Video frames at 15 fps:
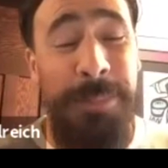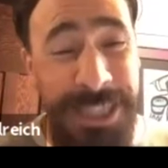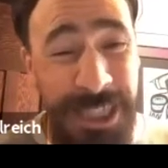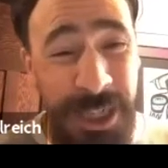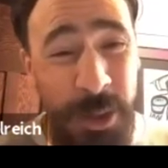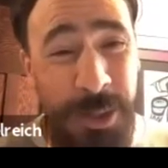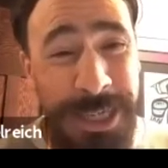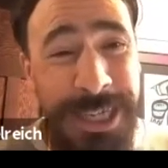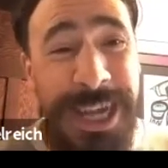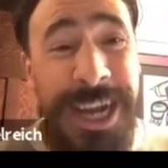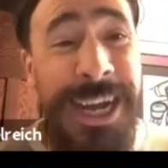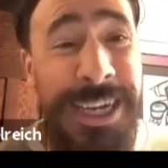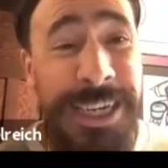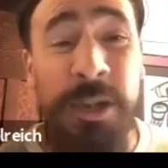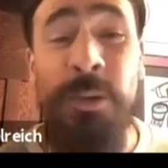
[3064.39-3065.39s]
But you know what?
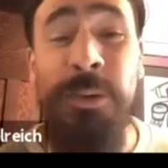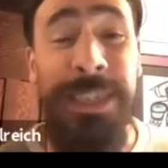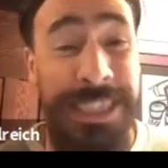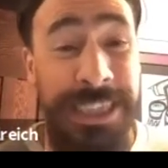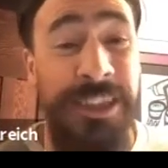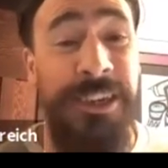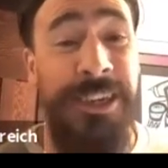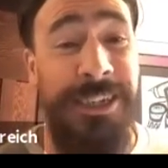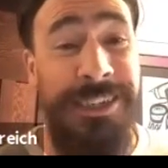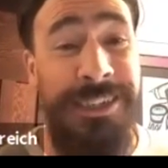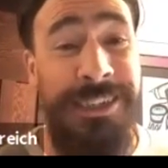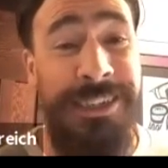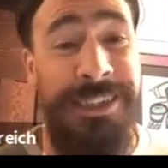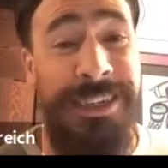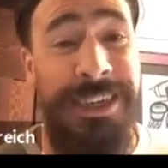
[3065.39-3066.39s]
I don't either.
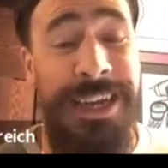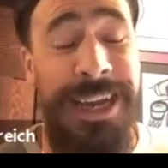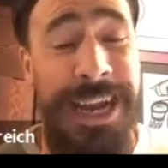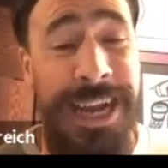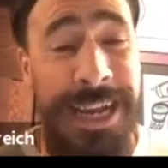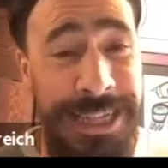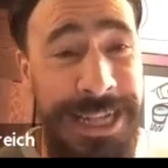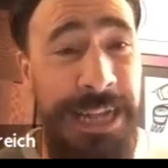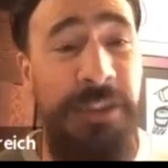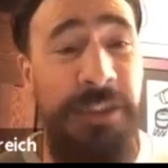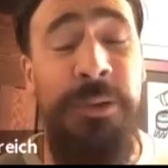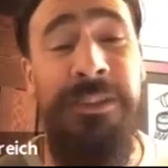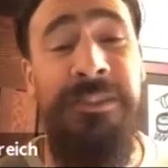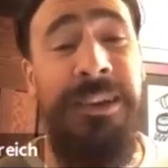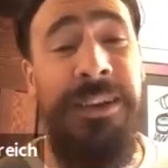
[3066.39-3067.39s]
And that's
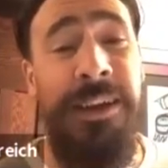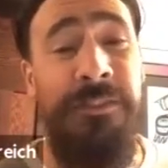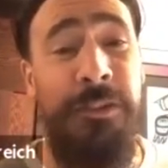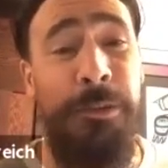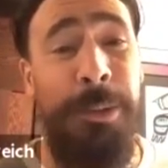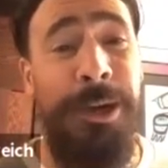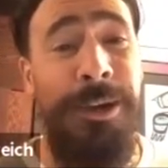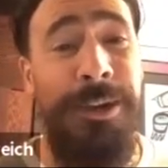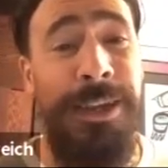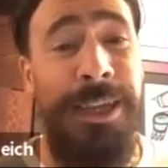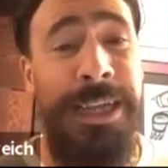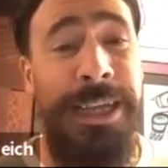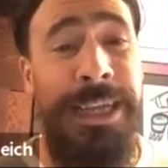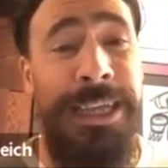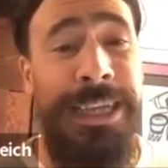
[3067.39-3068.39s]
what's the tougher part
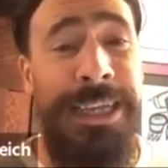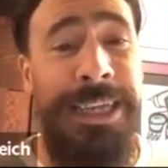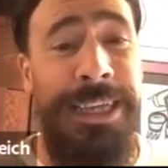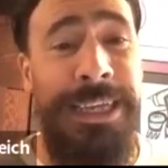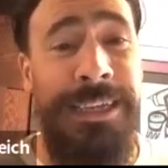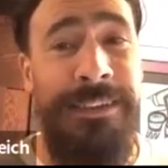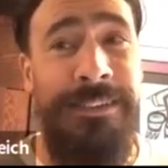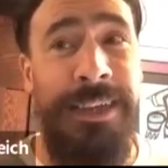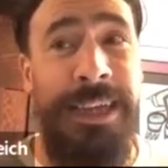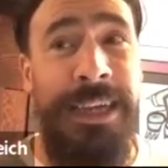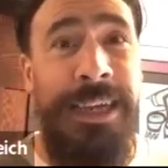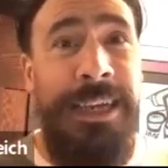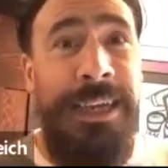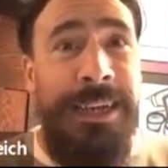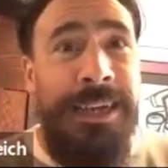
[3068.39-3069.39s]
is
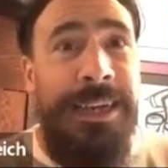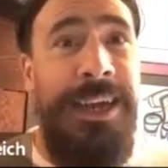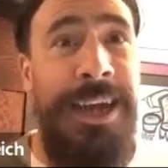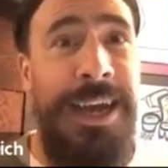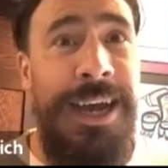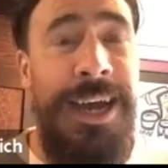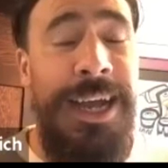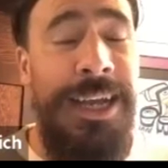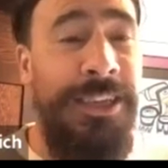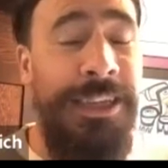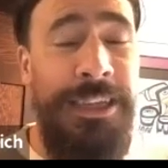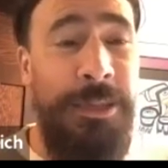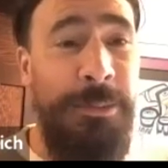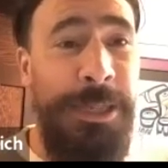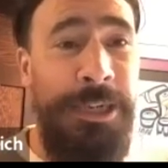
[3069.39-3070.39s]
I
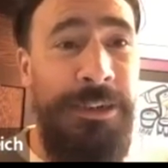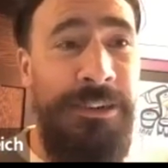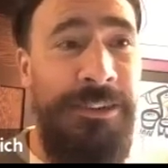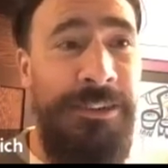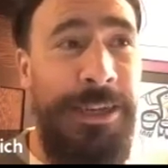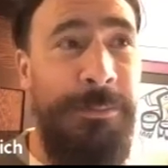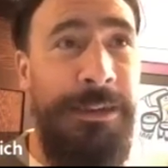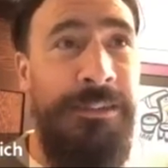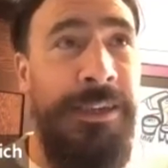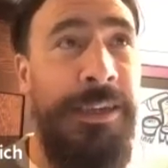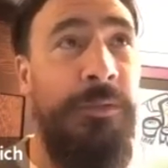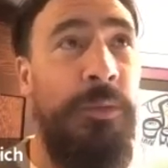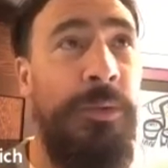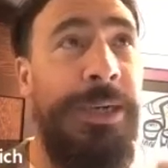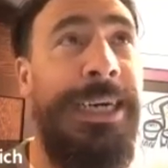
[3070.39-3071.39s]
look in the mirror and say to
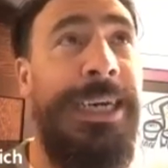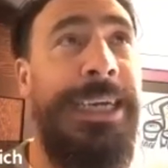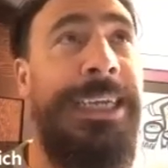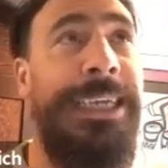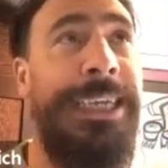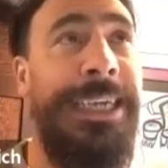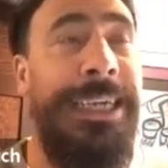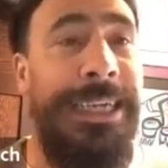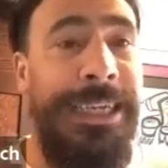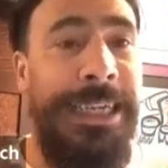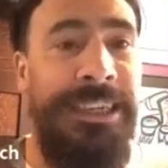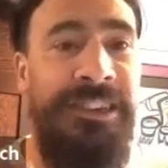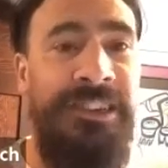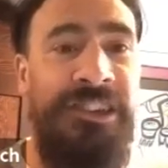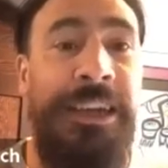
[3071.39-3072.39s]
myself, why can't
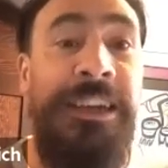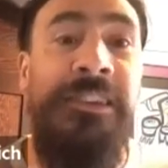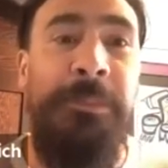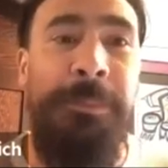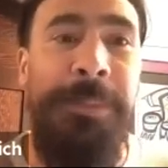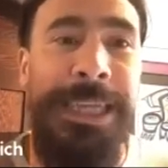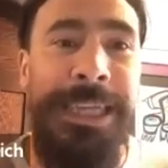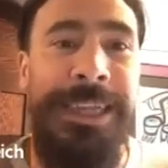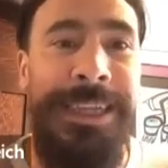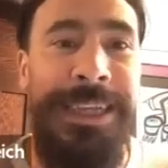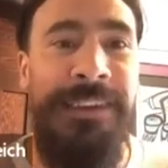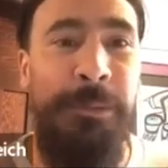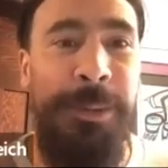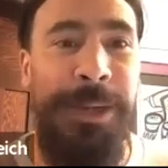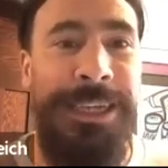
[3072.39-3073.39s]
I just be
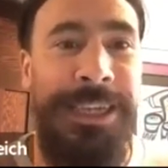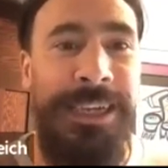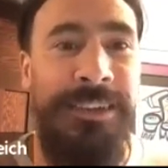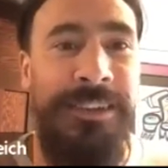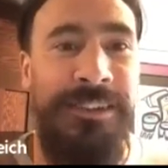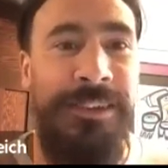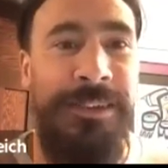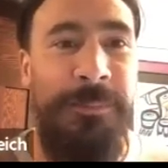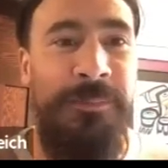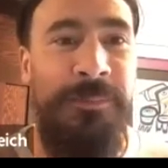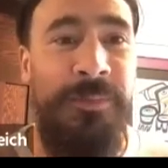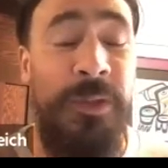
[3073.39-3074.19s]
like everybody else?